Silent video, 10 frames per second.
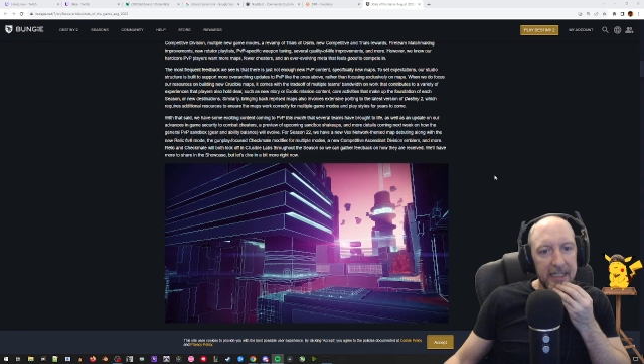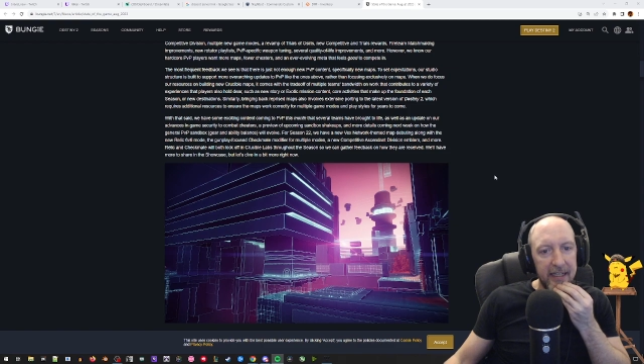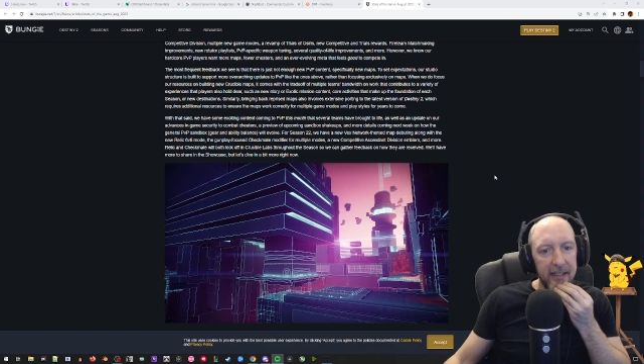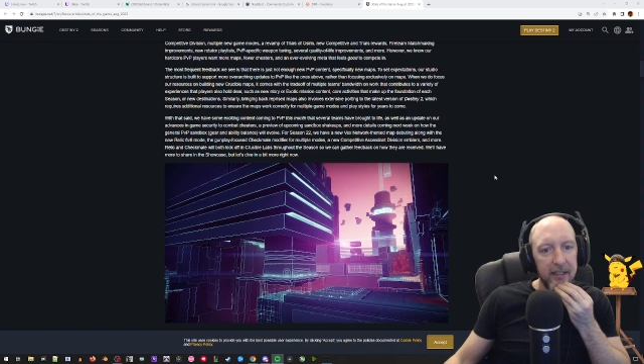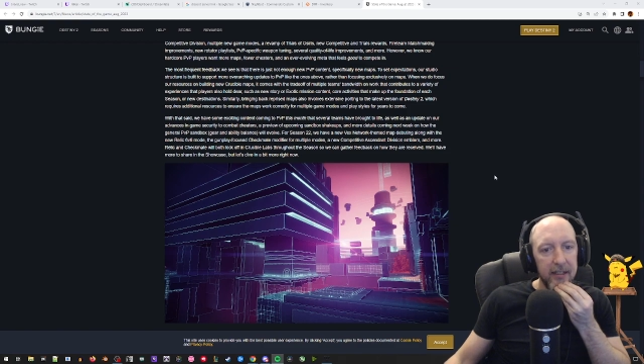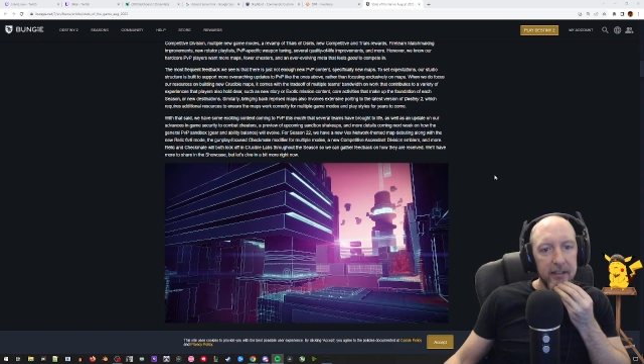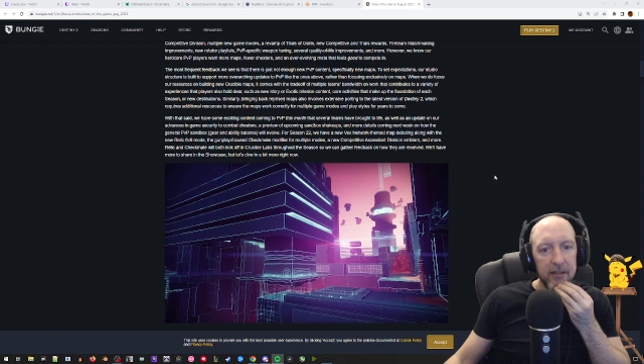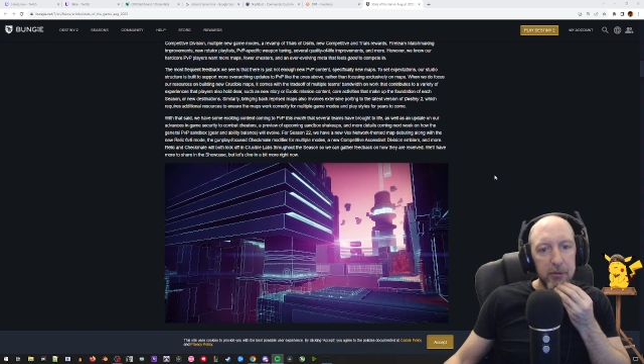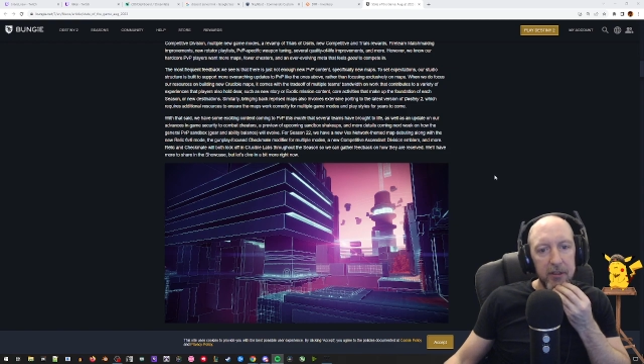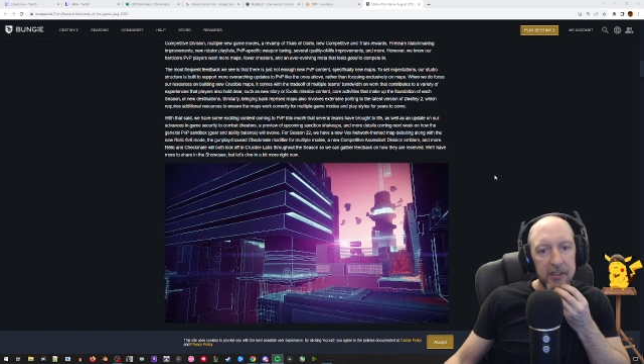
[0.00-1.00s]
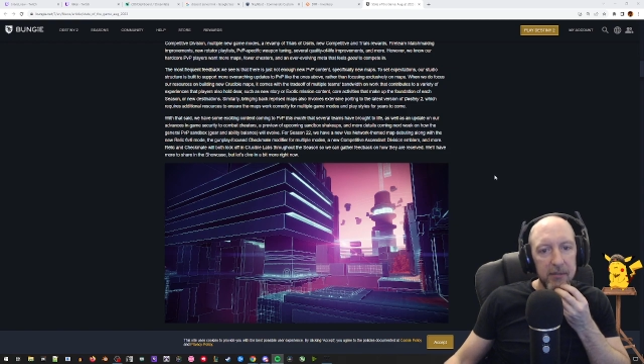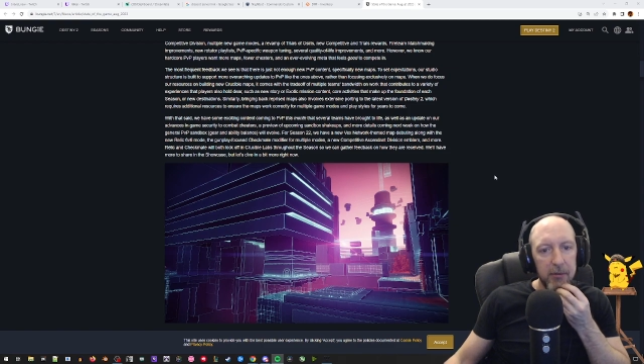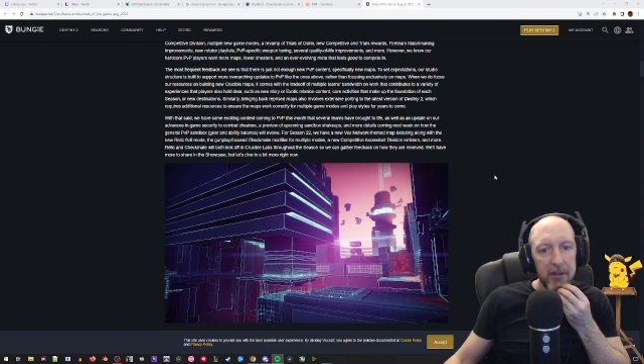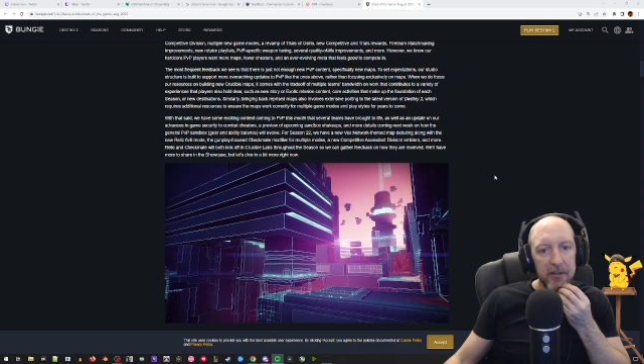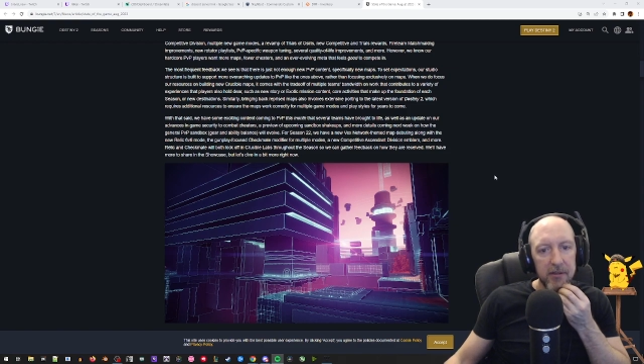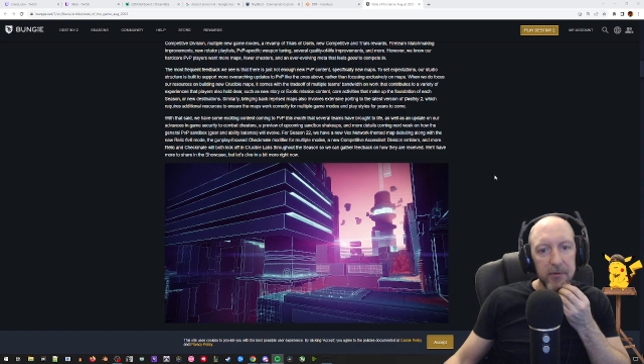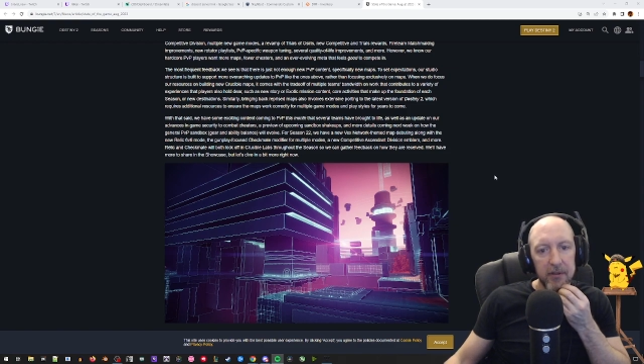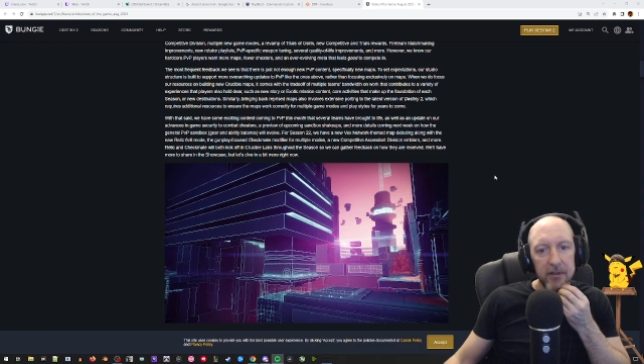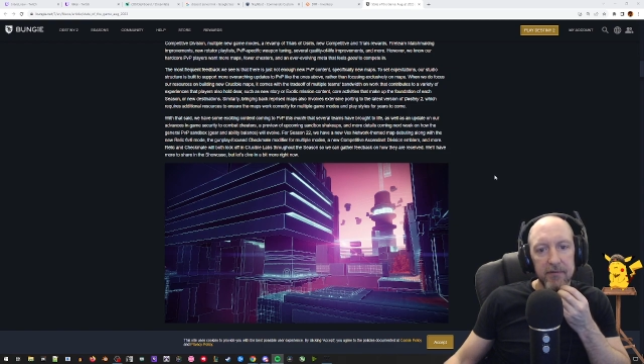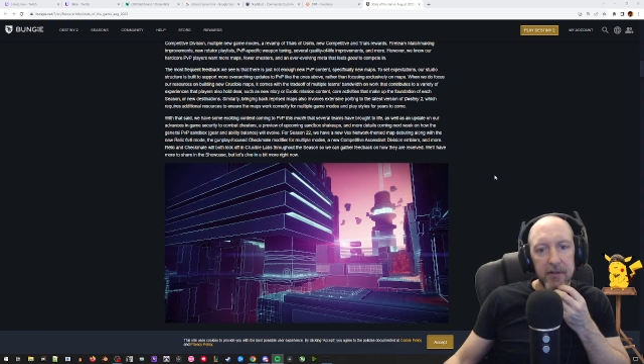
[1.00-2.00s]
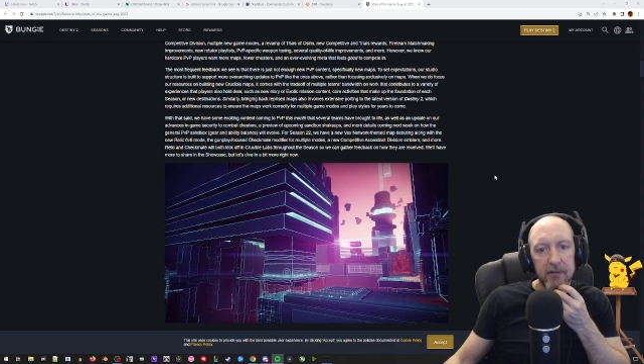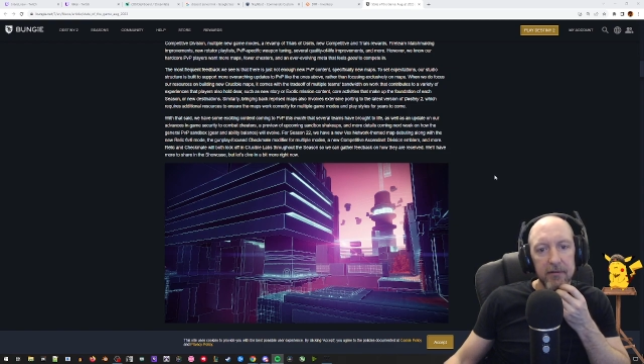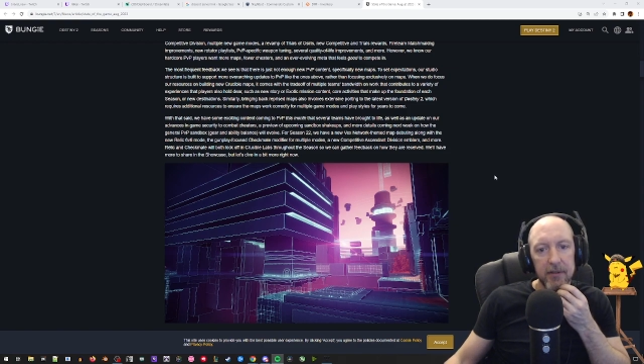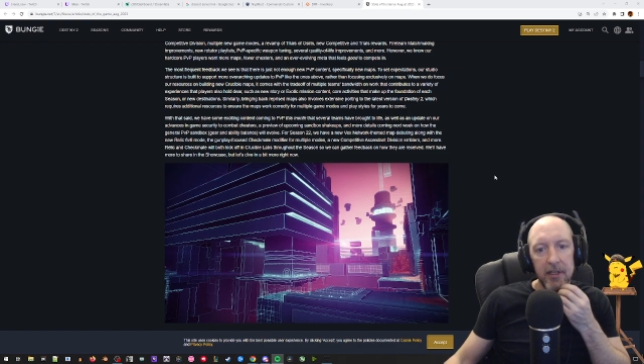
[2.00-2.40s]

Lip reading: gear and ability balance will evolve.